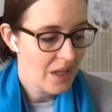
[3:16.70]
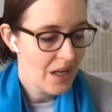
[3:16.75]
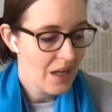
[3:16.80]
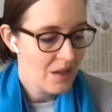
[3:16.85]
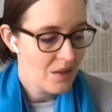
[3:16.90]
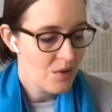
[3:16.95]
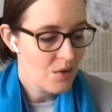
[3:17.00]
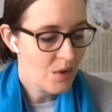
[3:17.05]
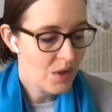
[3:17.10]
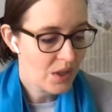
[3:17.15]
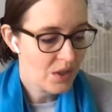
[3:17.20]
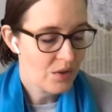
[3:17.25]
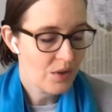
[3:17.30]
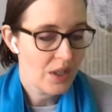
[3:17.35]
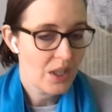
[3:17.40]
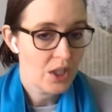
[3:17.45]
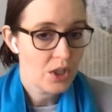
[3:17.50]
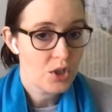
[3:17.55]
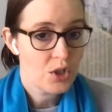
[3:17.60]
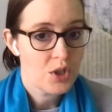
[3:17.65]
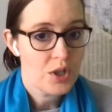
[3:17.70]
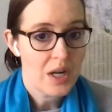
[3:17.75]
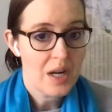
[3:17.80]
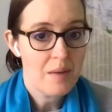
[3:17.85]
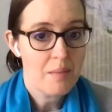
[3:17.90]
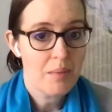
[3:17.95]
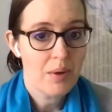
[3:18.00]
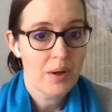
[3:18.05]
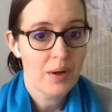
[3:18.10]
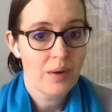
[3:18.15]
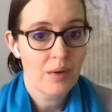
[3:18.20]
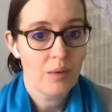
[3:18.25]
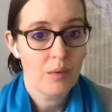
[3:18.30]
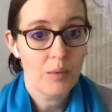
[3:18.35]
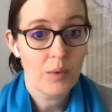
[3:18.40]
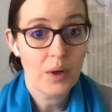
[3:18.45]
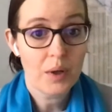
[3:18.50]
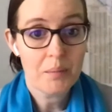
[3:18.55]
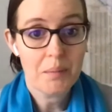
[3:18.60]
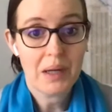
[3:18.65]
you can try to shape
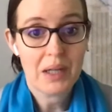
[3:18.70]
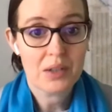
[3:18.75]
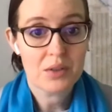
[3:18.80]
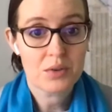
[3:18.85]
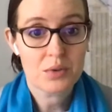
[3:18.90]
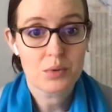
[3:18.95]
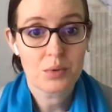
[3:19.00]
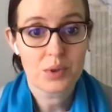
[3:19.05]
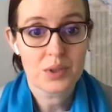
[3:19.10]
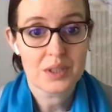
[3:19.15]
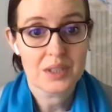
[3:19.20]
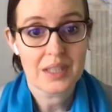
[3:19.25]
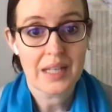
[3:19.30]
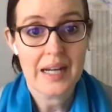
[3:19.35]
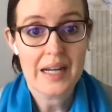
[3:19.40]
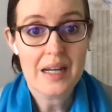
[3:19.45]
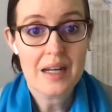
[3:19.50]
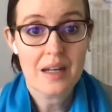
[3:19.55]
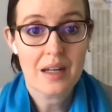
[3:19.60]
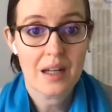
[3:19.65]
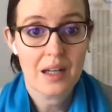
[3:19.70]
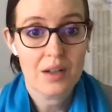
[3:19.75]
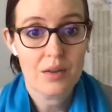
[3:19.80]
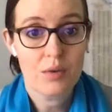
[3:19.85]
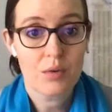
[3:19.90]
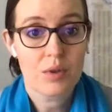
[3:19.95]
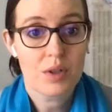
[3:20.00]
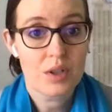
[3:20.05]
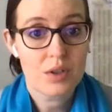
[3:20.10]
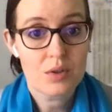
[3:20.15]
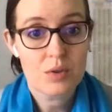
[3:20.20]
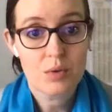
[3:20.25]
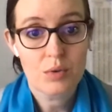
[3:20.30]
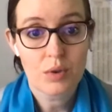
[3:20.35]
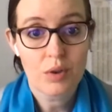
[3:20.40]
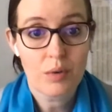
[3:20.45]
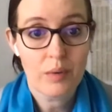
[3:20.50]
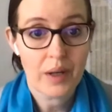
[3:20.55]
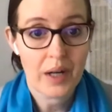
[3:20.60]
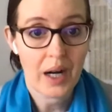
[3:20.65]
what back to school is like at your kid's
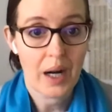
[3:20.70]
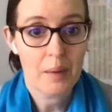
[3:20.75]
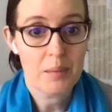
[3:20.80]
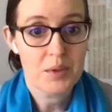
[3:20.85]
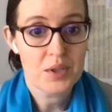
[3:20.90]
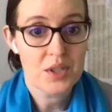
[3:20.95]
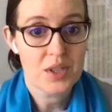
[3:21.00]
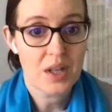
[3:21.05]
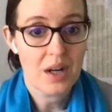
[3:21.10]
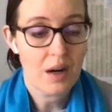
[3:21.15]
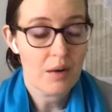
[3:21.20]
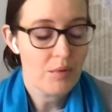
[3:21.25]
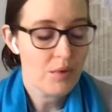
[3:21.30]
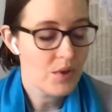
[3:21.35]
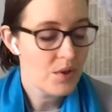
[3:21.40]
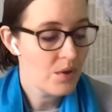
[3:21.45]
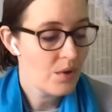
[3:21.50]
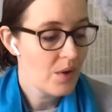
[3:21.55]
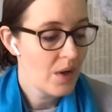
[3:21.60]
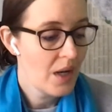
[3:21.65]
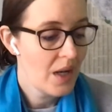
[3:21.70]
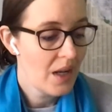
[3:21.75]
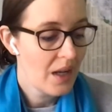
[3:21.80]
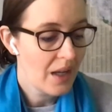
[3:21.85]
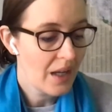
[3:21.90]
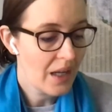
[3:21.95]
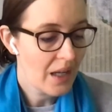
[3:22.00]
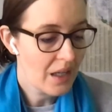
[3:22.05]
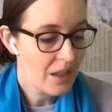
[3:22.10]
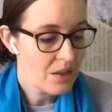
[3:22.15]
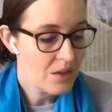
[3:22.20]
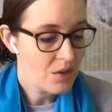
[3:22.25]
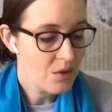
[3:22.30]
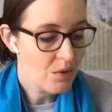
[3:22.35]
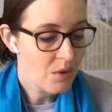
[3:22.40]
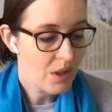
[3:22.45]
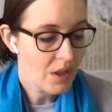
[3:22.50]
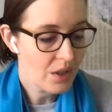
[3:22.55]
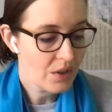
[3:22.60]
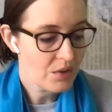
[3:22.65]
school, what options they offer you, and you
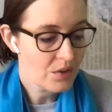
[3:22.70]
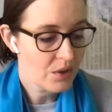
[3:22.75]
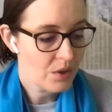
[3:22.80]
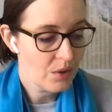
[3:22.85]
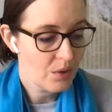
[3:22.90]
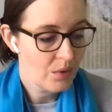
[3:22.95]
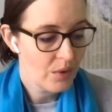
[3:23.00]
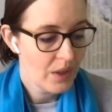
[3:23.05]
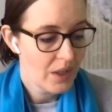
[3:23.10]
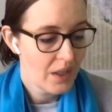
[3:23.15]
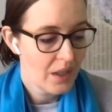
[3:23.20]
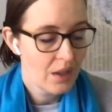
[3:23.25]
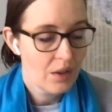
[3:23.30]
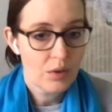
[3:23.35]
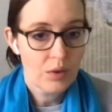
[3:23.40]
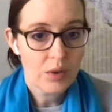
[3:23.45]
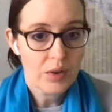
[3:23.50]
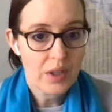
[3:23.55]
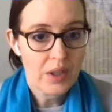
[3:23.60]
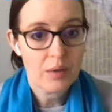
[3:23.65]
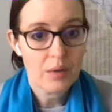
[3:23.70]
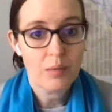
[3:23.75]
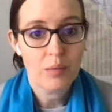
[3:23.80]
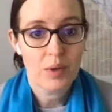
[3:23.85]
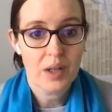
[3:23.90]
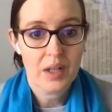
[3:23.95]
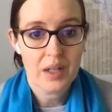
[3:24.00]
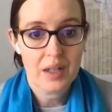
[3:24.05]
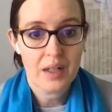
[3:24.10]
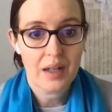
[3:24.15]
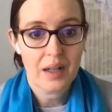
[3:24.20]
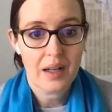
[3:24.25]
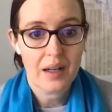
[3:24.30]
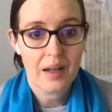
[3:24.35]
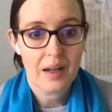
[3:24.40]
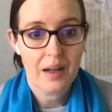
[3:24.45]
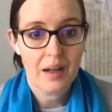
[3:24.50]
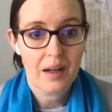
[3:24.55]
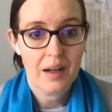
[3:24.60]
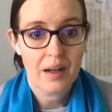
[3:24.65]
can also look at what
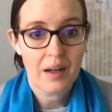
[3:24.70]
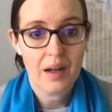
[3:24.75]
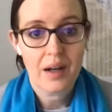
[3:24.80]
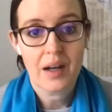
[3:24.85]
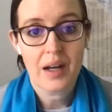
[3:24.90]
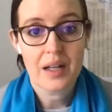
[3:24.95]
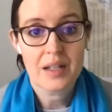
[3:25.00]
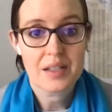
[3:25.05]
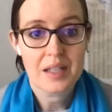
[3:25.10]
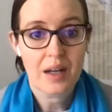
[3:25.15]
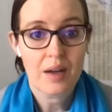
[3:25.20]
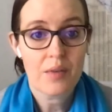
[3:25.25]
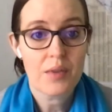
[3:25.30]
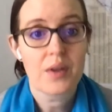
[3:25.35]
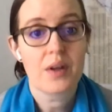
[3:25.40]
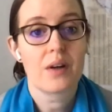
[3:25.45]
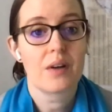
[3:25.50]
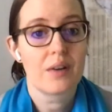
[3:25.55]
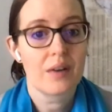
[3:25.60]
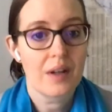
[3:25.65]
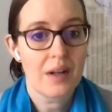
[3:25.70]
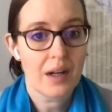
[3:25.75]
is out there.